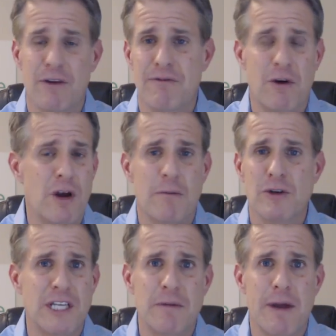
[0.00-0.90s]
have their phone
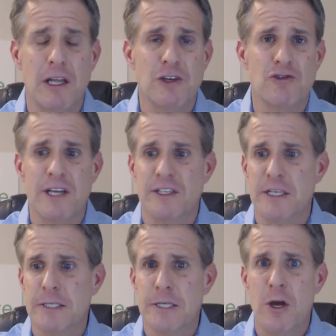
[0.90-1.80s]
numbers email
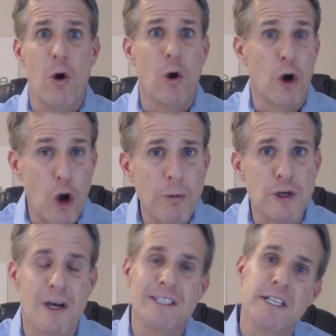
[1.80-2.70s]
addresses or
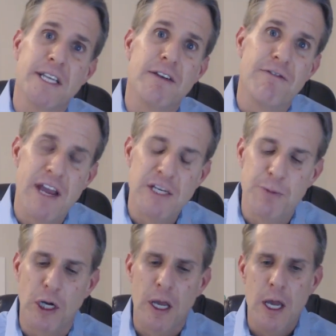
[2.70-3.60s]
home addresses in
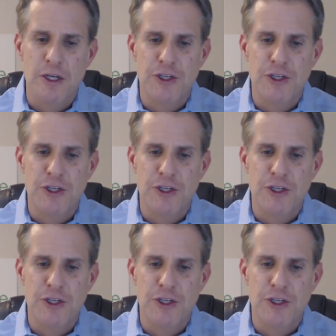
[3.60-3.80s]
facebook